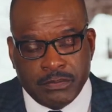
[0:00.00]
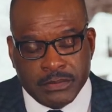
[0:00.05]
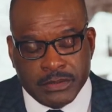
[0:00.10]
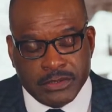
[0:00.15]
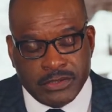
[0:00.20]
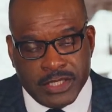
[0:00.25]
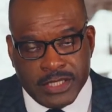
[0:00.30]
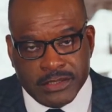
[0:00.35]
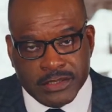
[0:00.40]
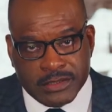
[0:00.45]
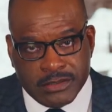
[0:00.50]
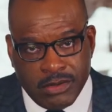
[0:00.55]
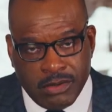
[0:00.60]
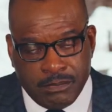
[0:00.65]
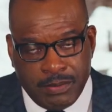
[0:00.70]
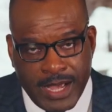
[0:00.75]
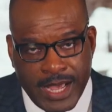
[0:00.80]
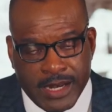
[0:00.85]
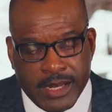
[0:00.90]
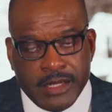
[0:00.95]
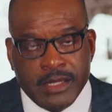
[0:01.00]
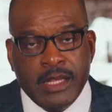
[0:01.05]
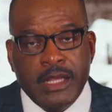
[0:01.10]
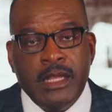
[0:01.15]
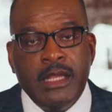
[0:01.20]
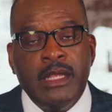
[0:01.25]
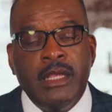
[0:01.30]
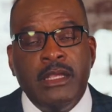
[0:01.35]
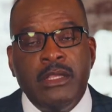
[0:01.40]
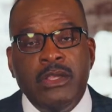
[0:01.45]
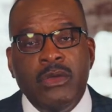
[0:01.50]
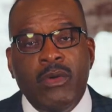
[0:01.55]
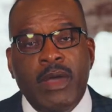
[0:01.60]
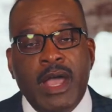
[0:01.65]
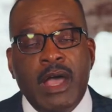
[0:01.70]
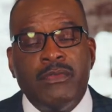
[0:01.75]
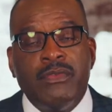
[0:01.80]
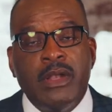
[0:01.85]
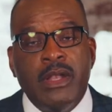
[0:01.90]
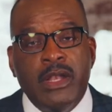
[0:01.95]
Jesus told Pilate, "You
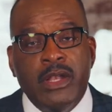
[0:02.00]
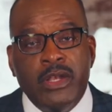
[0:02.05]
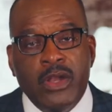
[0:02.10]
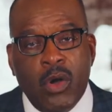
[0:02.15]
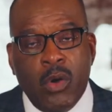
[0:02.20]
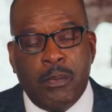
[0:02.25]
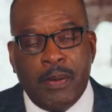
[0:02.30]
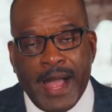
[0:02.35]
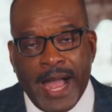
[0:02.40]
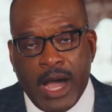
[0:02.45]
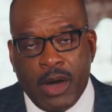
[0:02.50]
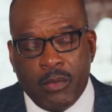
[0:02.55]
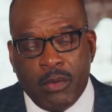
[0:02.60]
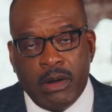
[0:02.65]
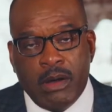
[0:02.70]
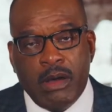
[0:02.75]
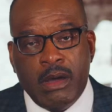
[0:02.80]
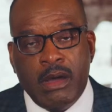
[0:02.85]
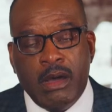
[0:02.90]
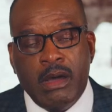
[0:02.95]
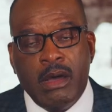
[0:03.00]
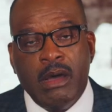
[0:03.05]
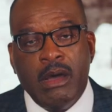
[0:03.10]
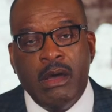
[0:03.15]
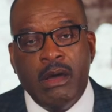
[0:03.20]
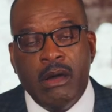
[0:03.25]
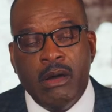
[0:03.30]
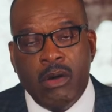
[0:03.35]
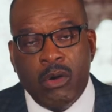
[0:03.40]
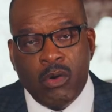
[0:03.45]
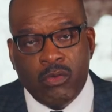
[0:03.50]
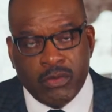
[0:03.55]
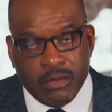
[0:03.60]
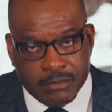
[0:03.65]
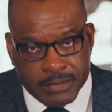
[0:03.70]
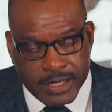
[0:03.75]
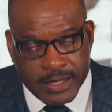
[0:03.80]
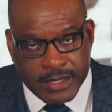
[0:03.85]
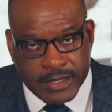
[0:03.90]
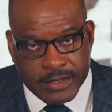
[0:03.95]
have no power over
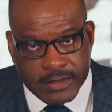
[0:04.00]
me.